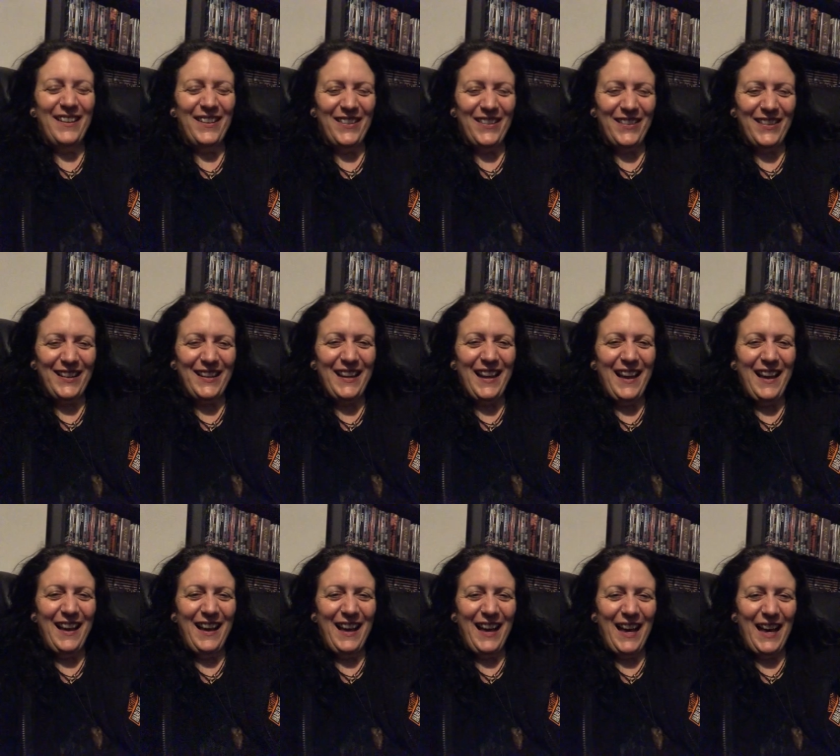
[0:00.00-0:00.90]
All right,
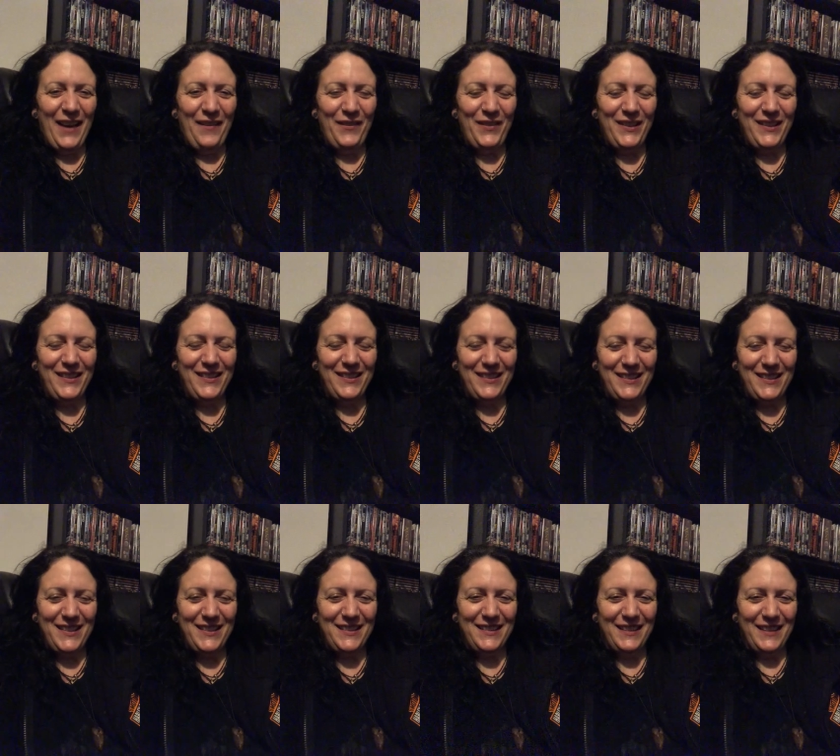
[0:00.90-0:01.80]
have a good
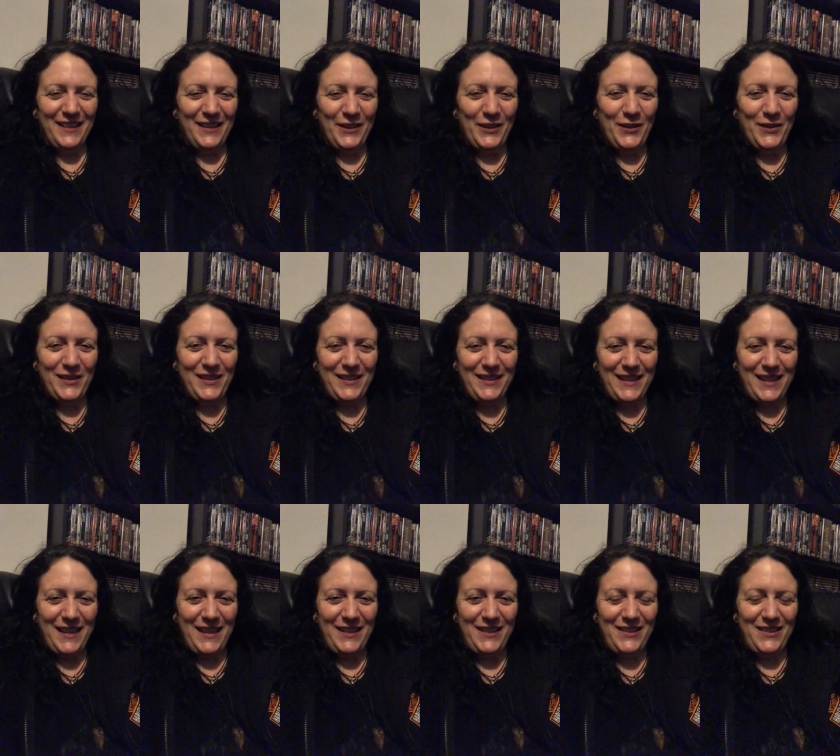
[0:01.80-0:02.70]
uh,
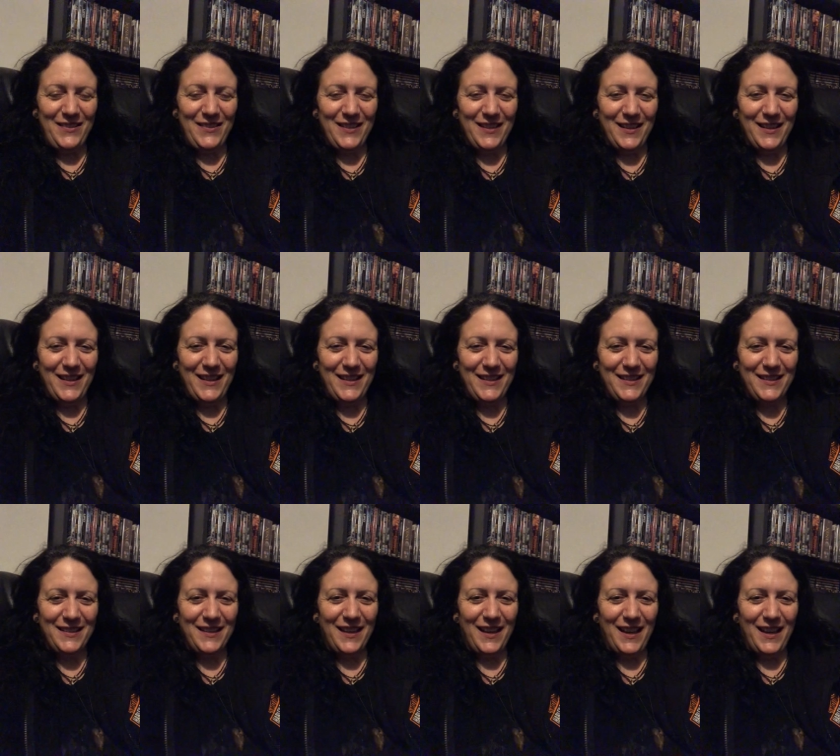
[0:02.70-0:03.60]
holidays, you guys,
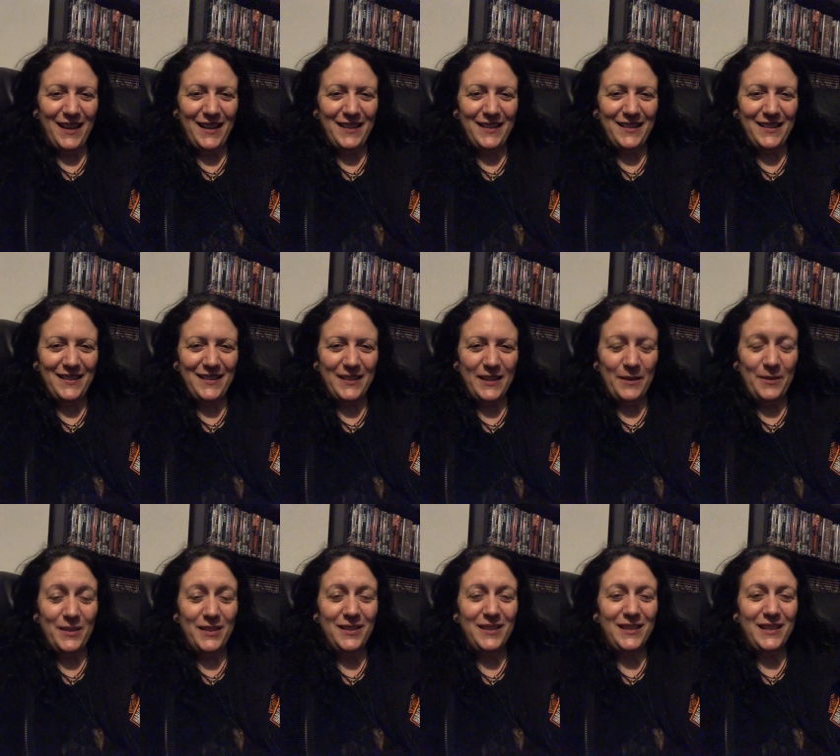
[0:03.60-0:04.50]
and
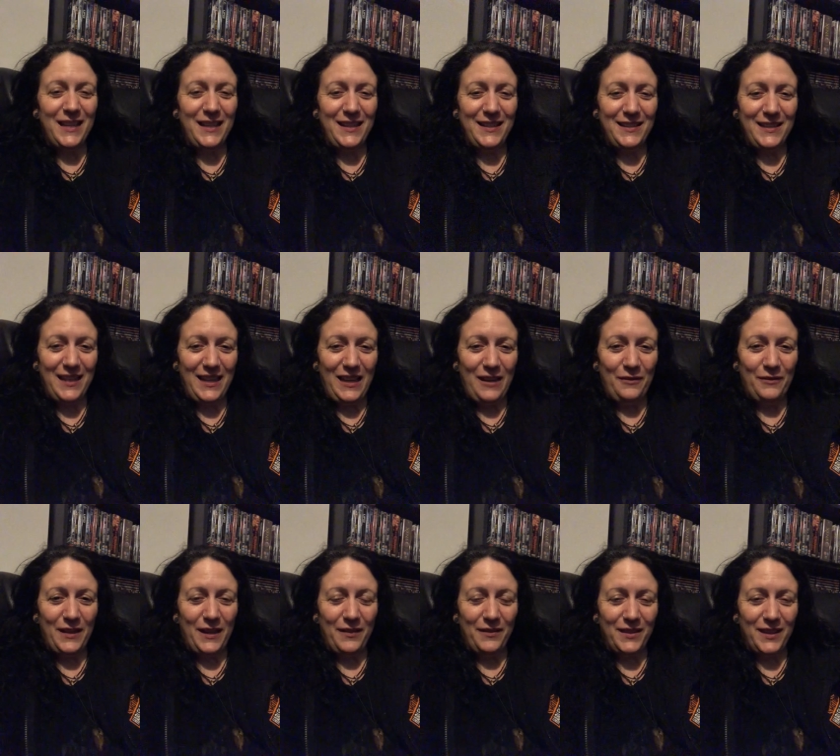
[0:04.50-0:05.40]
uh, stay safe
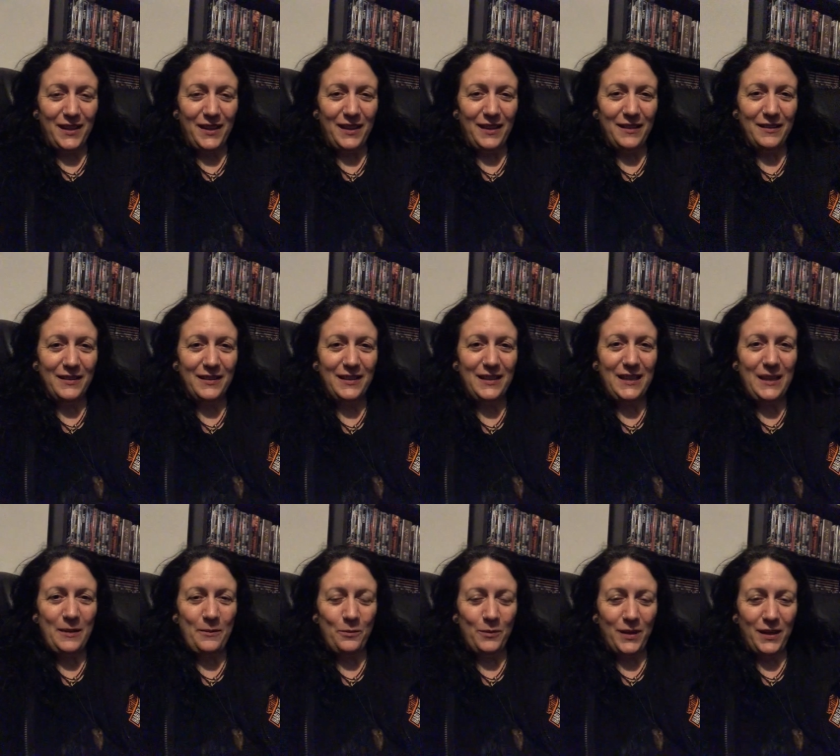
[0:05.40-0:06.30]
out there.
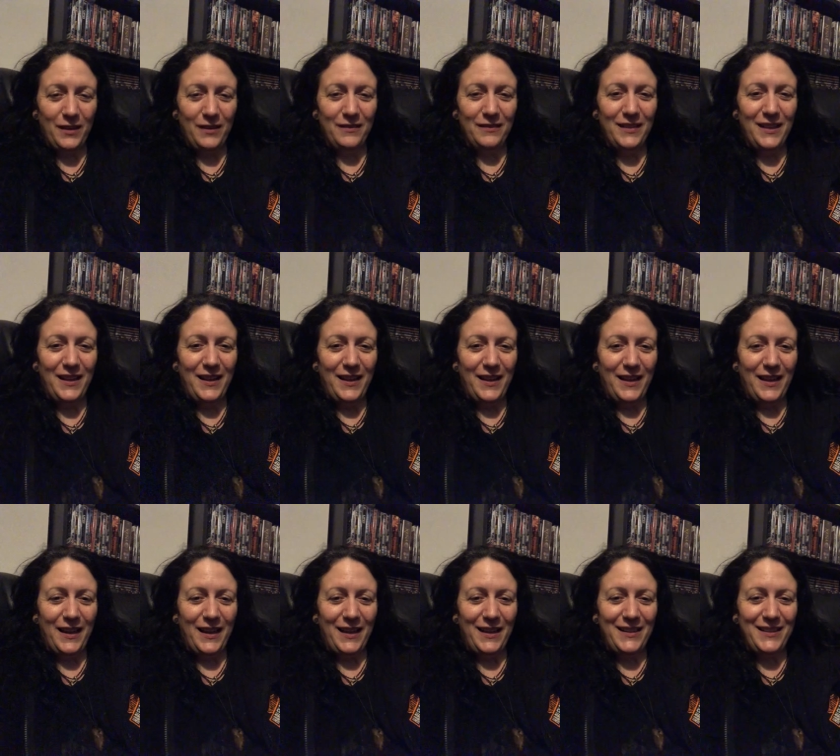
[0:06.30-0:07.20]
Keep well
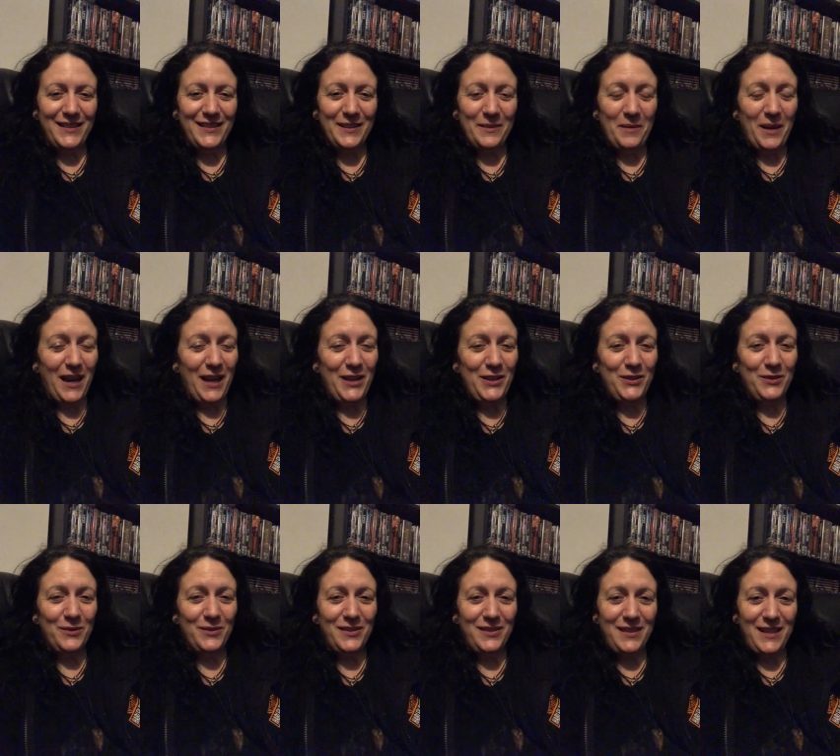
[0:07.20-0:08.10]
and I
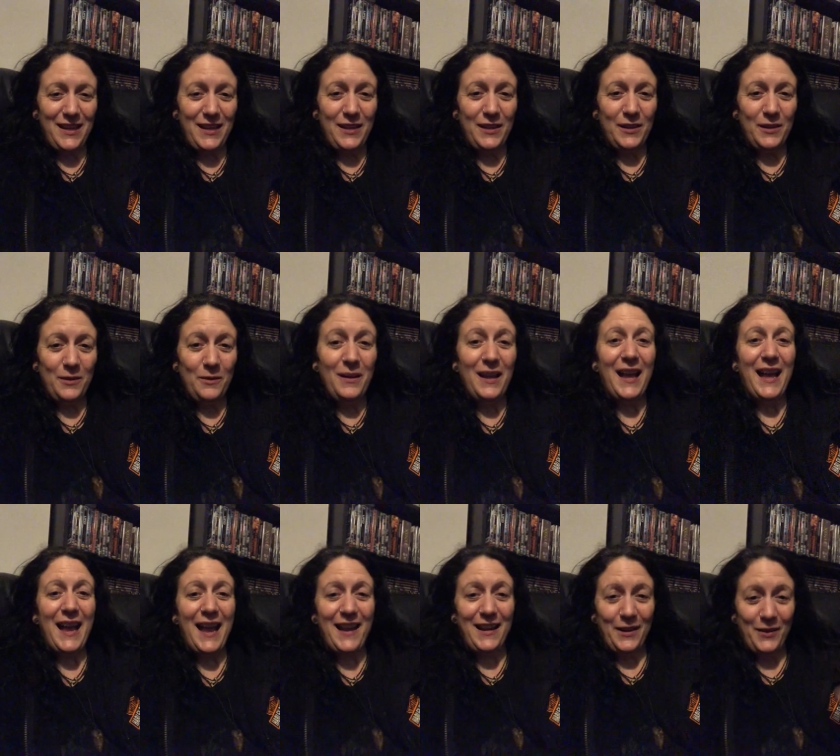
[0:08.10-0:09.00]
shall see you
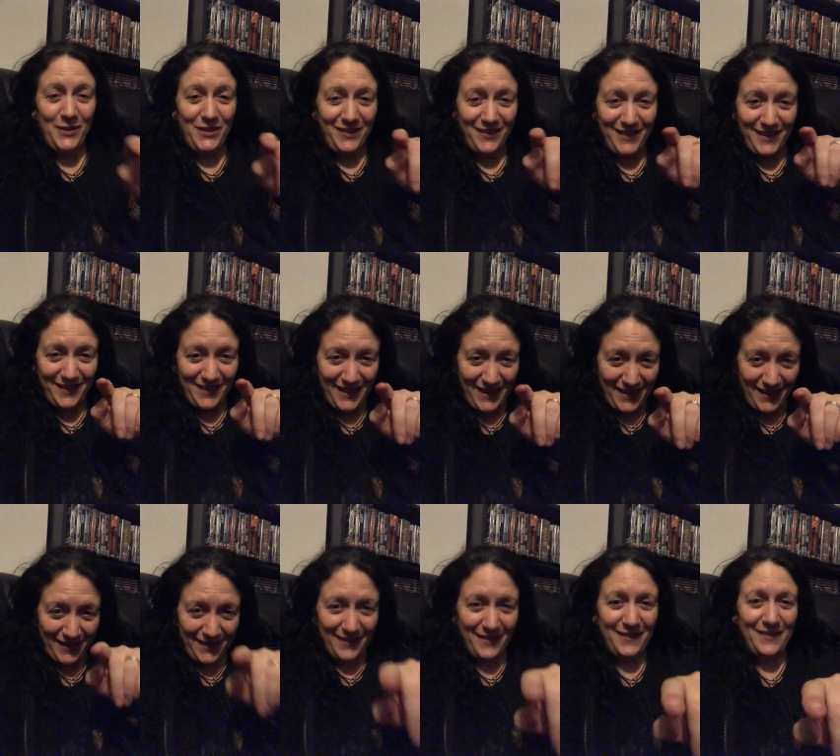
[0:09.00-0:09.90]
and I shall see
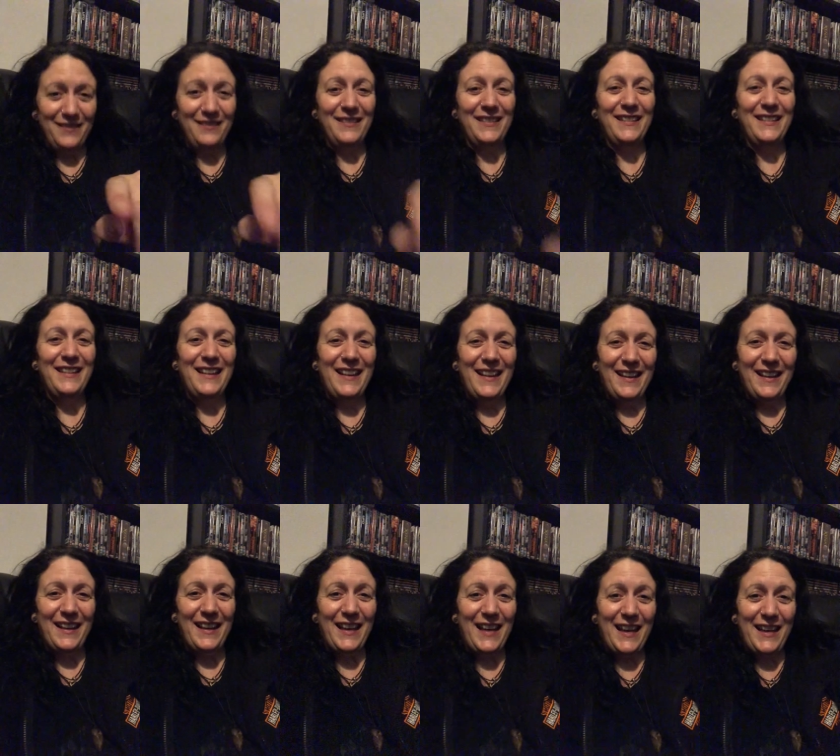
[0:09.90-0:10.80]
you
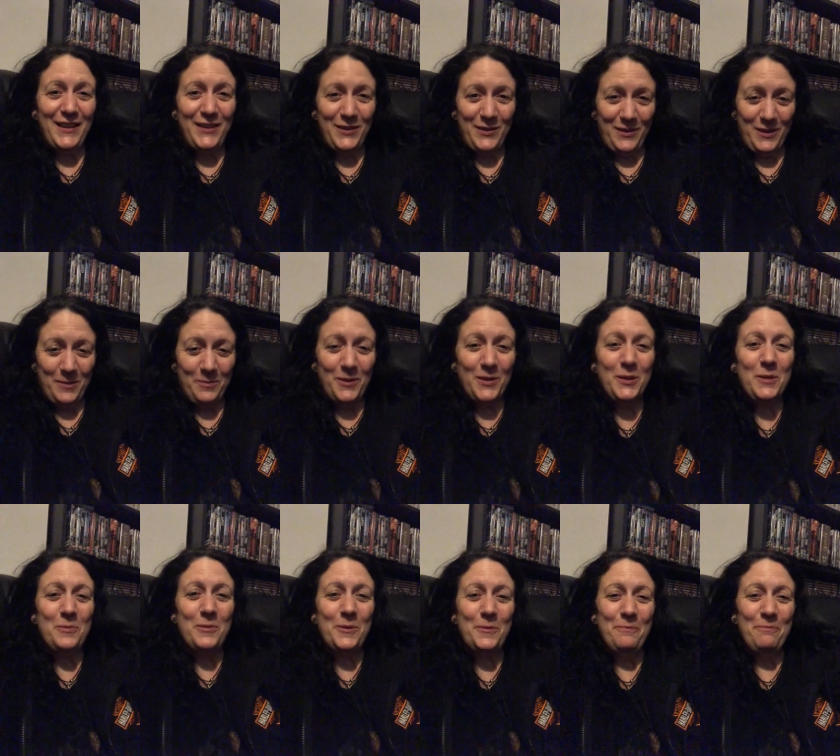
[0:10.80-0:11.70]
as soon as
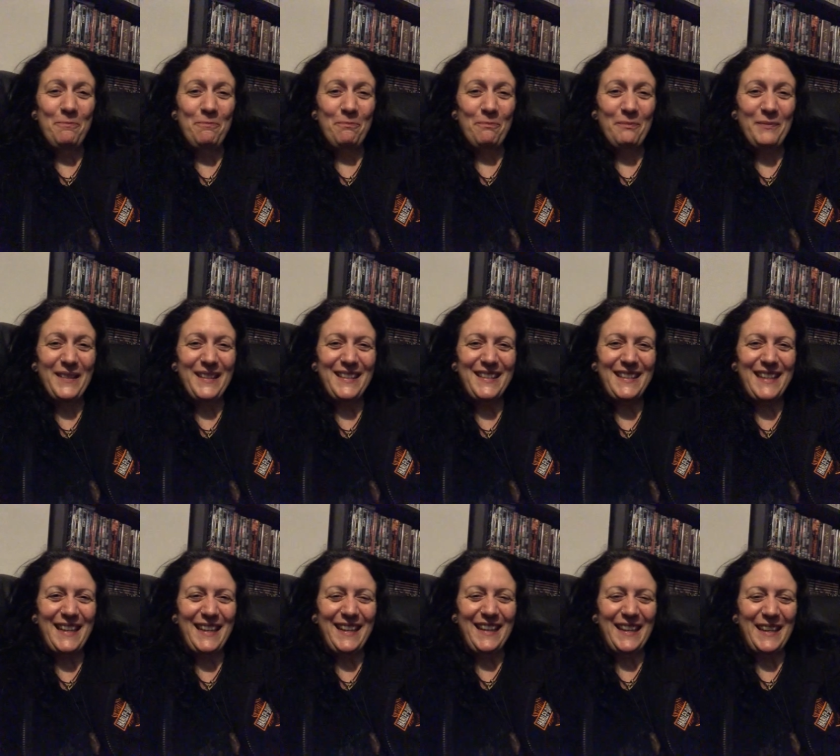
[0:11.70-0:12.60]
possible.
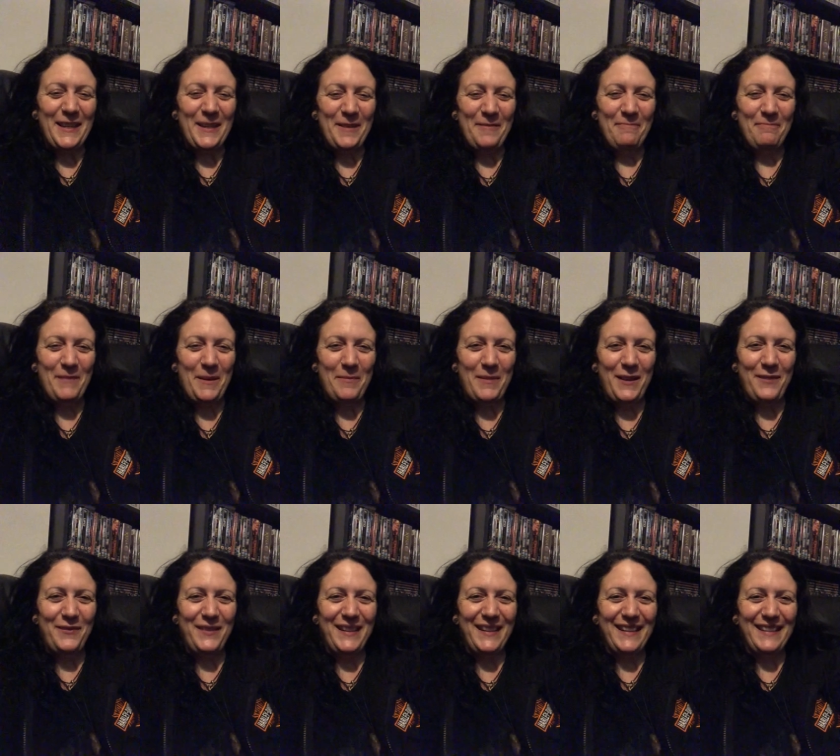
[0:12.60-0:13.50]
Take care. Bye bye
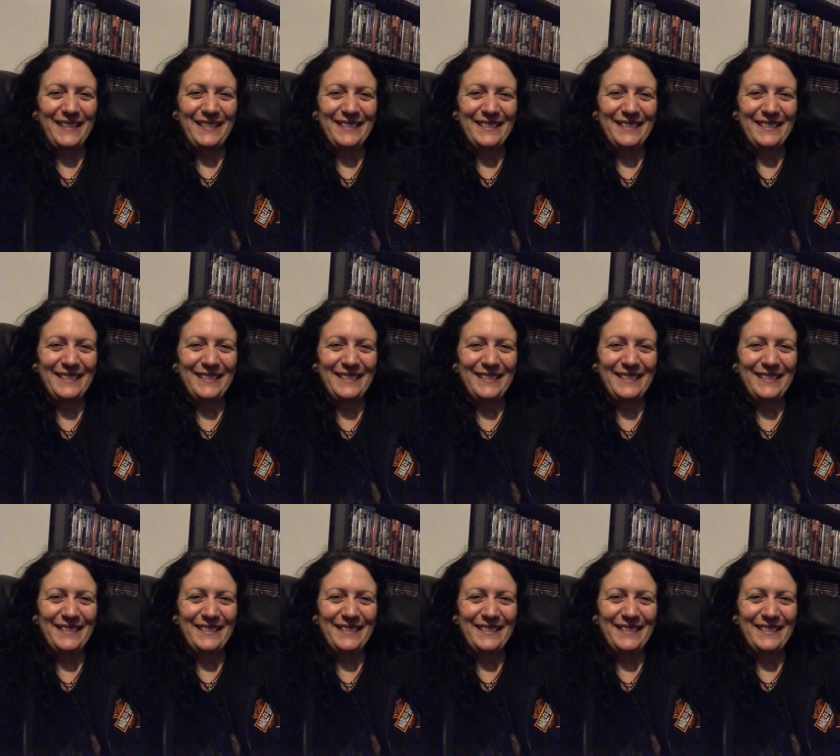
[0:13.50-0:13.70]
for now.